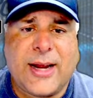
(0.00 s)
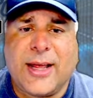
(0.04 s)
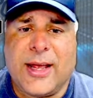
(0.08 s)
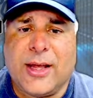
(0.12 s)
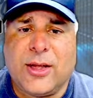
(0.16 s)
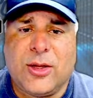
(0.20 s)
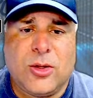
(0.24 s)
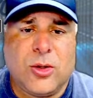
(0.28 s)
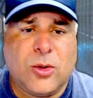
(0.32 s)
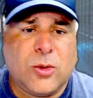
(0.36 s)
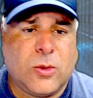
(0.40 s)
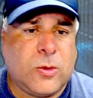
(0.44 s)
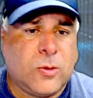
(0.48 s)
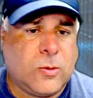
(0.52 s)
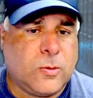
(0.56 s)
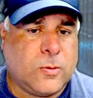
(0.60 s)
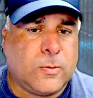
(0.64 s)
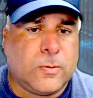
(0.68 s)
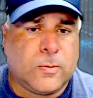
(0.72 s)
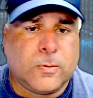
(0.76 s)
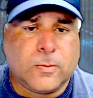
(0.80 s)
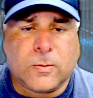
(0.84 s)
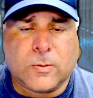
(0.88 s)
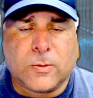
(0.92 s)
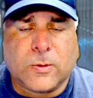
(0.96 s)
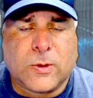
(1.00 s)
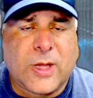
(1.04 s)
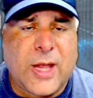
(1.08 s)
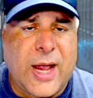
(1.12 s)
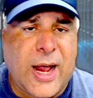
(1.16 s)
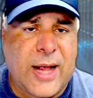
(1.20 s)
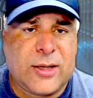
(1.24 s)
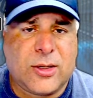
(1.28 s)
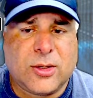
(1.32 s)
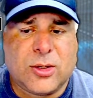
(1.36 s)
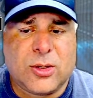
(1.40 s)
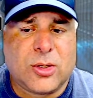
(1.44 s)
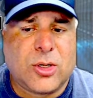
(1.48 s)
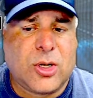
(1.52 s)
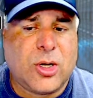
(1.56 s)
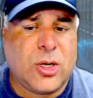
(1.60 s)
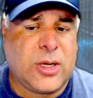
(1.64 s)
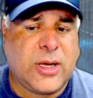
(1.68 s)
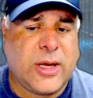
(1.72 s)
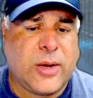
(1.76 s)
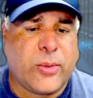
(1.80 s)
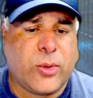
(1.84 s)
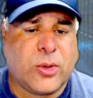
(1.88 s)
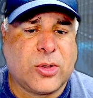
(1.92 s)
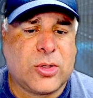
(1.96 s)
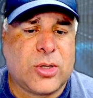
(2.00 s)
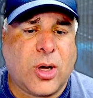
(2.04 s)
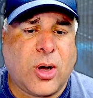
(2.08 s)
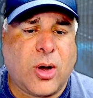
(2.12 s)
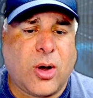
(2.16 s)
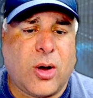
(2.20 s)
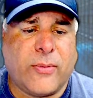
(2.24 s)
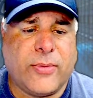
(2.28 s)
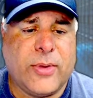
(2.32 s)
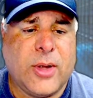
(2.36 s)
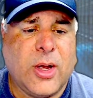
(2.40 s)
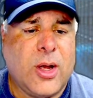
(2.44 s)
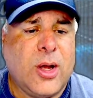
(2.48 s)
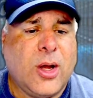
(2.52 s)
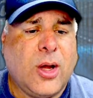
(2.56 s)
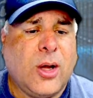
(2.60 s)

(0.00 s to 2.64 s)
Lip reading: and that could get resolved.